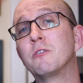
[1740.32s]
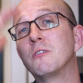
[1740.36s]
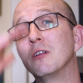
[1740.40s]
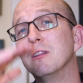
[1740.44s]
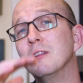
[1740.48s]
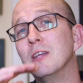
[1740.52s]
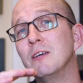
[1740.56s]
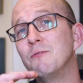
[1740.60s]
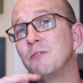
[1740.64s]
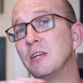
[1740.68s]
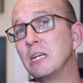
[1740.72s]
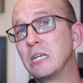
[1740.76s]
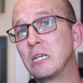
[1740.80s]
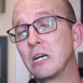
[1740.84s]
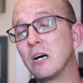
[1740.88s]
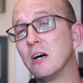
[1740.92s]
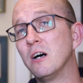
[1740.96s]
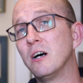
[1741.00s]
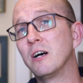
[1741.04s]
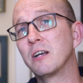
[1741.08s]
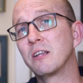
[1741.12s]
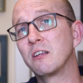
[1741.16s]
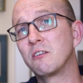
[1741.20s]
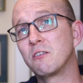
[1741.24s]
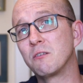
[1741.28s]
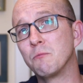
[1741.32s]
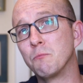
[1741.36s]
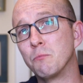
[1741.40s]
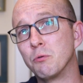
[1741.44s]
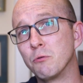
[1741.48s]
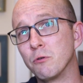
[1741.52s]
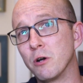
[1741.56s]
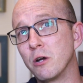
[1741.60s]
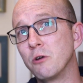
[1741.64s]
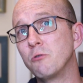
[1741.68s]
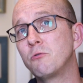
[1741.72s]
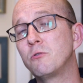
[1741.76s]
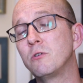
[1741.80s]
with the living God. It's
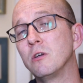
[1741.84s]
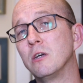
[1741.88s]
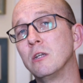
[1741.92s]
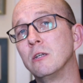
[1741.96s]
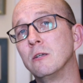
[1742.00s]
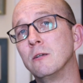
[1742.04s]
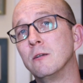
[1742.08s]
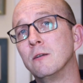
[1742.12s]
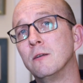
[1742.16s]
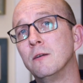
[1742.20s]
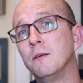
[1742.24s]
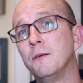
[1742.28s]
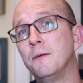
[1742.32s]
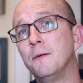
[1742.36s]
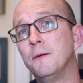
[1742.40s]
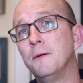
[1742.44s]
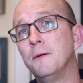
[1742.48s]
broken.